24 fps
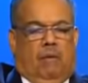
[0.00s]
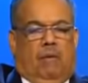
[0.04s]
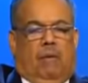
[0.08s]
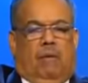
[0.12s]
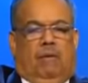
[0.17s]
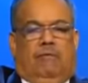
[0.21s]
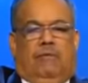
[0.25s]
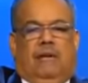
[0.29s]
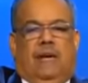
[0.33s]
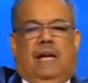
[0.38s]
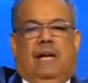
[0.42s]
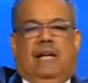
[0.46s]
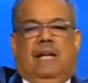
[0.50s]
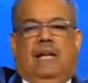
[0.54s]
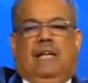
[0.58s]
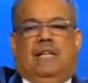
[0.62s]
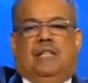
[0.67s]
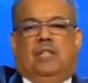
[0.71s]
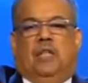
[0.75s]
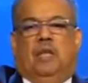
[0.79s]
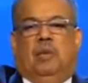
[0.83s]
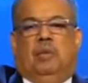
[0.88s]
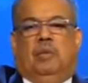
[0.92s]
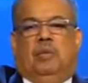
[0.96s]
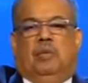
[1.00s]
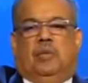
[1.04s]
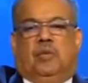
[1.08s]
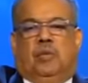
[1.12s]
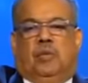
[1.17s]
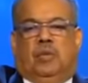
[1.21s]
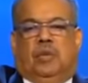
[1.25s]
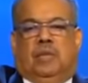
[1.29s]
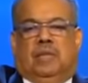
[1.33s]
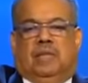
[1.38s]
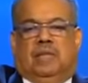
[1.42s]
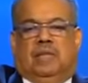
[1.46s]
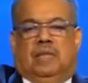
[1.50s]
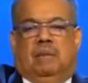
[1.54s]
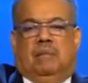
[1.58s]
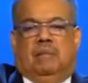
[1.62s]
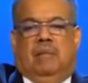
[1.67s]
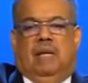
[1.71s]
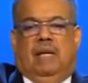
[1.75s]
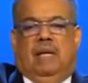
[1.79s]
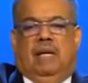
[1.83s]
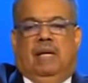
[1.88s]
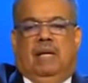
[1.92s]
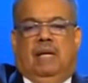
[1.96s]
Well, finally, I told him the truth. I said,
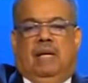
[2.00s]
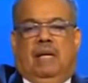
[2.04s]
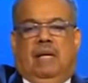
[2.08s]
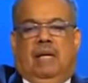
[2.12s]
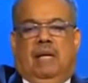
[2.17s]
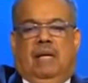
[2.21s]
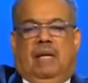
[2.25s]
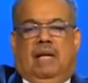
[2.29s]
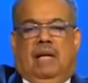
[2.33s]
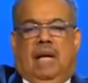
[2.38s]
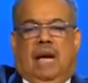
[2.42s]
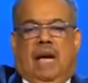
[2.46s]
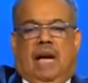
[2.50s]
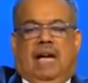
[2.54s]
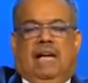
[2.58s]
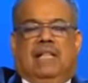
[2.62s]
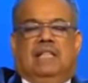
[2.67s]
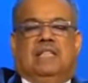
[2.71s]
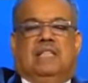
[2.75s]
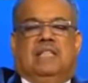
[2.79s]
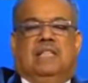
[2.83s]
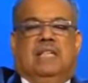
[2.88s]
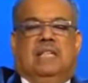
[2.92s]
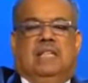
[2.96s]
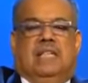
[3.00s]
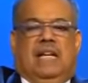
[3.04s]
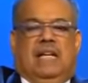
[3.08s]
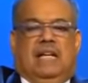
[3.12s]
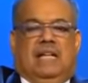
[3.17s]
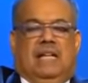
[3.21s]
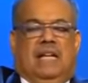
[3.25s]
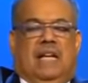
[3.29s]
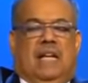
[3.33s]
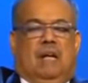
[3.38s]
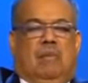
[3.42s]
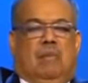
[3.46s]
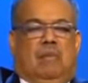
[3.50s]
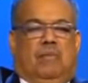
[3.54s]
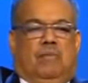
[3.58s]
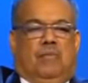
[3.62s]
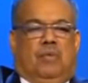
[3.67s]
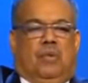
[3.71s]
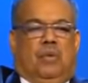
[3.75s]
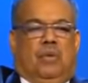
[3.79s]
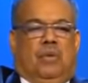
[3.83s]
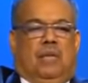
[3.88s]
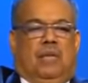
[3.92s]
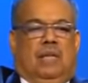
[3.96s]
man, I had seen that game
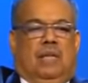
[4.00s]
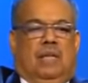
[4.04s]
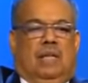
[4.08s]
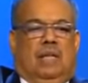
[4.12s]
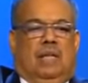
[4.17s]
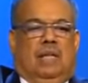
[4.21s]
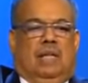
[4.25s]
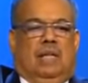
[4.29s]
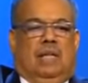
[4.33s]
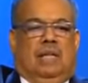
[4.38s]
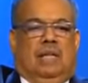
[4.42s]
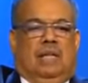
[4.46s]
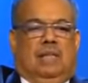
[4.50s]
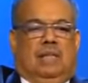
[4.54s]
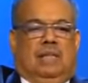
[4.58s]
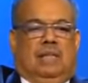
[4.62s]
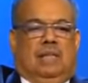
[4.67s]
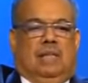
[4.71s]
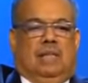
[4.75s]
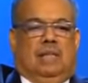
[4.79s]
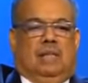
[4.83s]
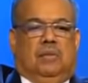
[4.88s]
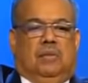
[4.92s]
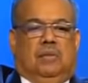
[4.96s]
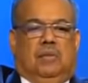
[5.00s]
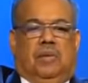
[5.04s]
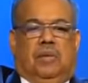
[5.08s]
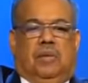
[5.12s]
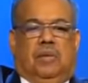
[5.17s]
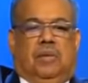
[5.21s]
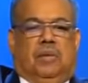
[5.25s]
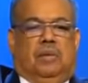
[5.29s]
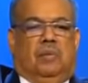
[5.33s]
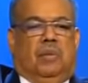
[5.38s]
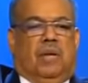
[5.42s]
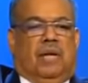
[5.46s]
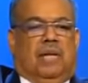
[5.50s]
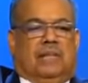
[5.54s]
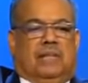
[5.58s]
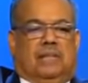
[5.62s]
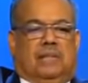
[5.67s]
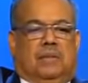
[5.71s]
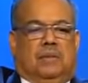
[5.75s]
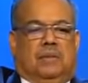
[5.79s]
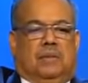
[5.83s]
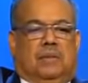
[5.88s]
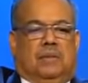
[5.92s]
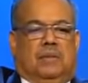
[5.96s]
before. He said, you dirty
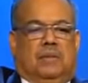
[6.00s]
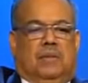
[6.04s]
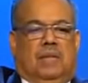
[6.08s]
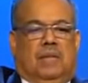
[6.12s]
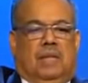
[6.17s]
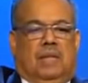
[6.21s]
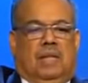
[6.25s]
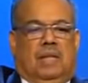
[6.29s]
rascal, you.